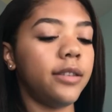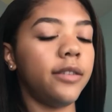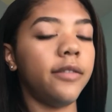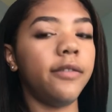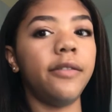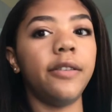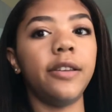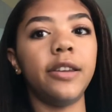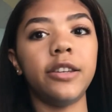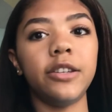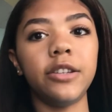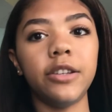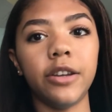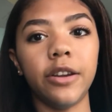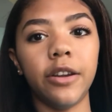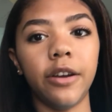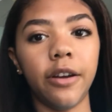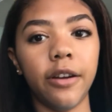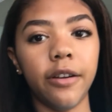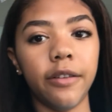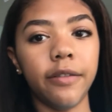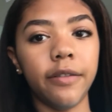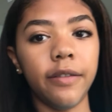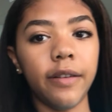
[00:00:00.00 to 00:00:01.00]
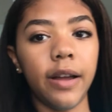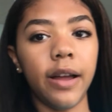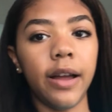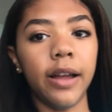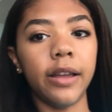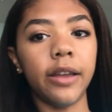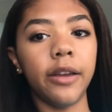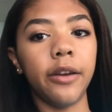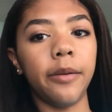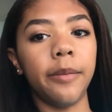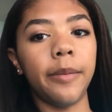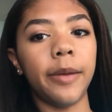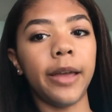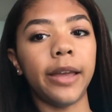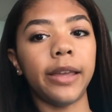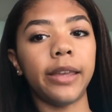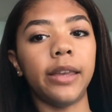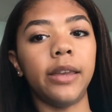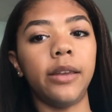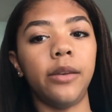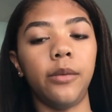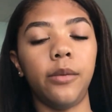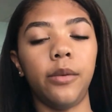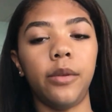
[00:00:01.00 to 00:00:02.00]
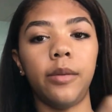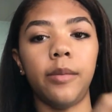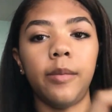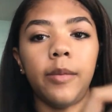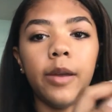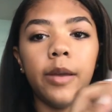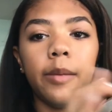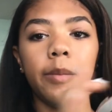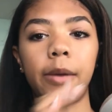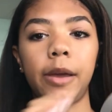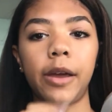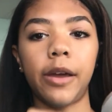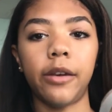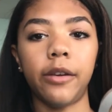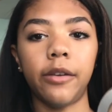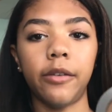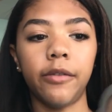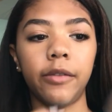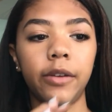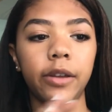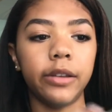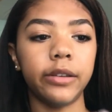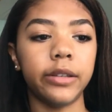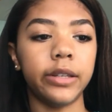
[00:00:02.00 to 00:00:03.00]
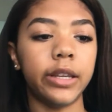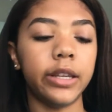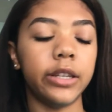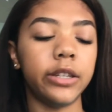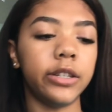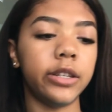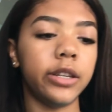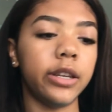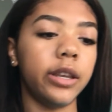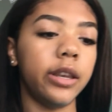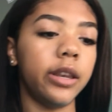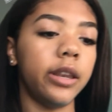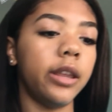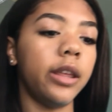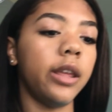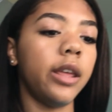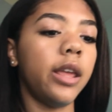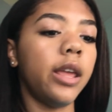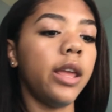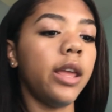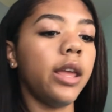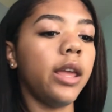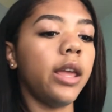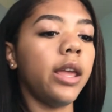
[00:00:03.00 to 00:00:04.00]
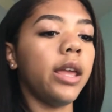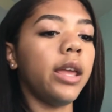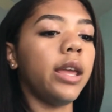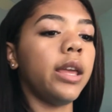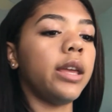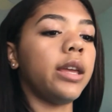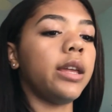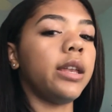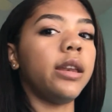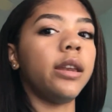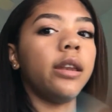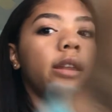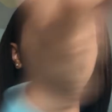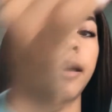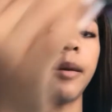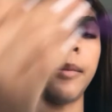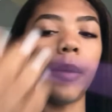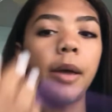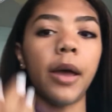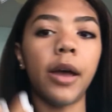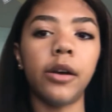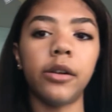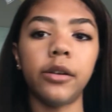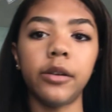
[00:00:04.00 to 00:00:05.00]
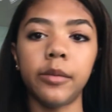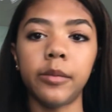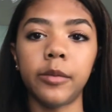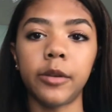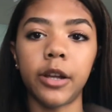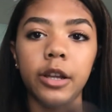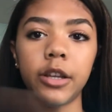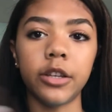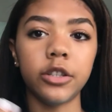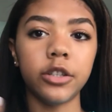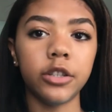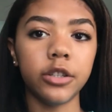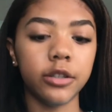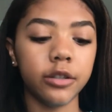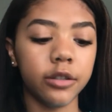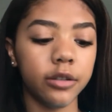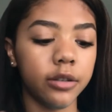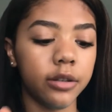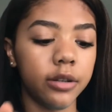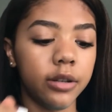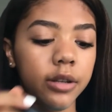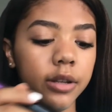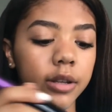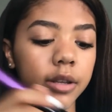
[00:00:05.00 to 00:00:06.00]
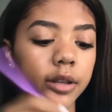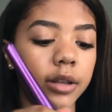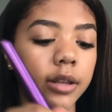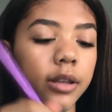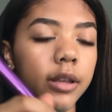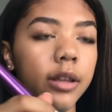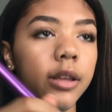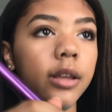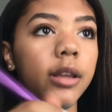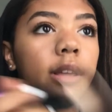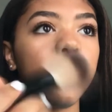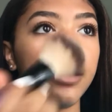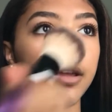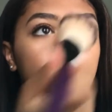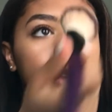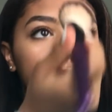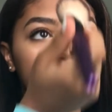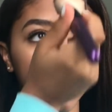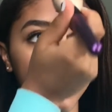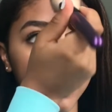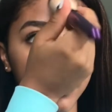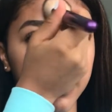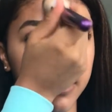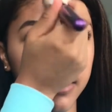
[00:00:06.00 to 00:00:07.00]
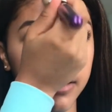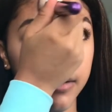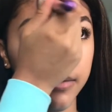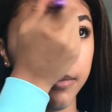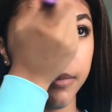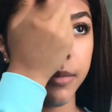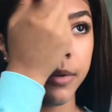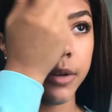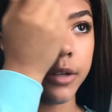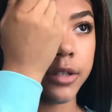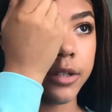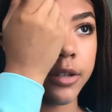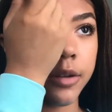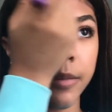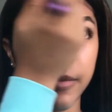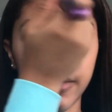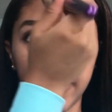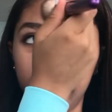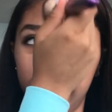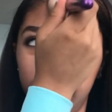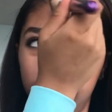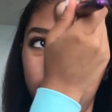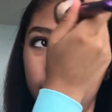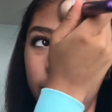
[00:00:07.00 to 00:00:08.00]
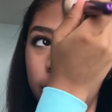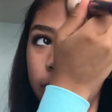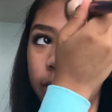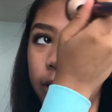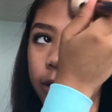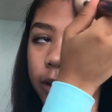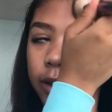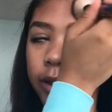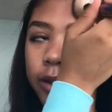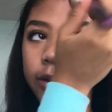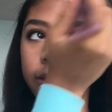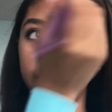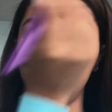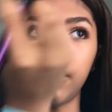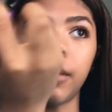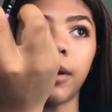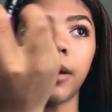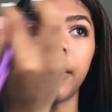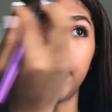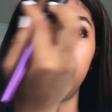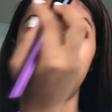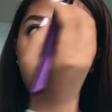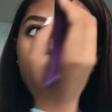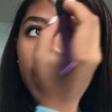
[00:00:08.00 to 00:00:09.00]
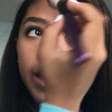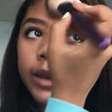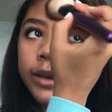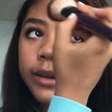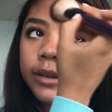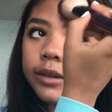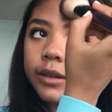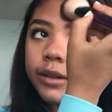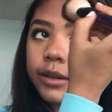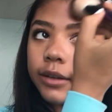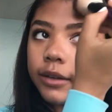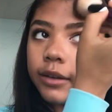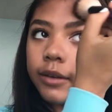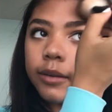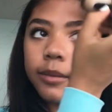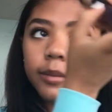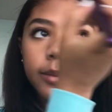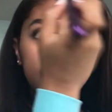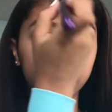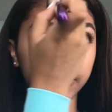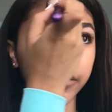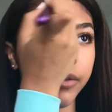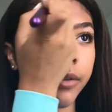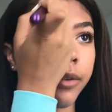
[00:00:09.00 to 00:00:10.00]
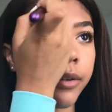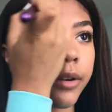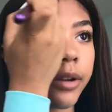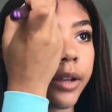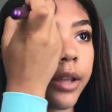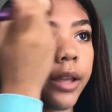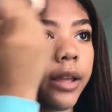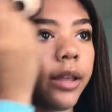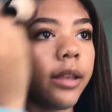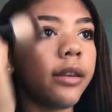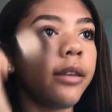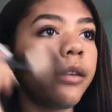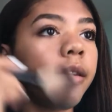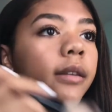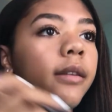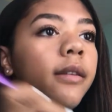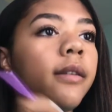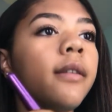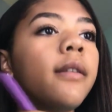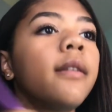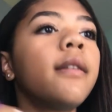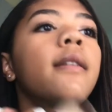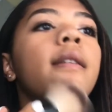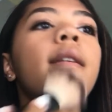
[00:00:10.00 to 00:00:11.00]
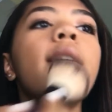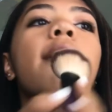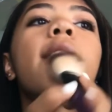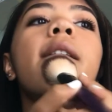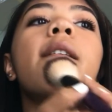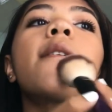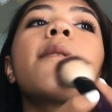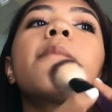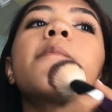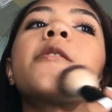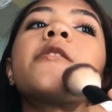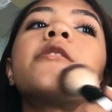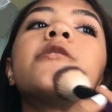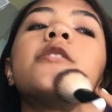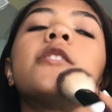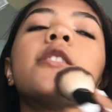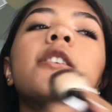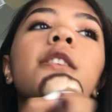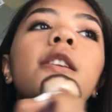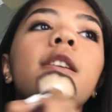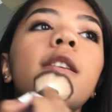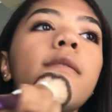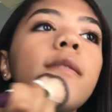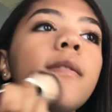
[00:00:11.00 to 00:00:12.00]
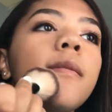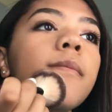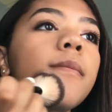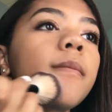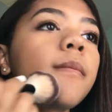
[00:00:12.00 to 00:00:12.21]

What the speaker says: To finish it off, I go back in with my powder foundation and a powder brush, and I brush on my forehead, well, I pat into my forehead and on my chin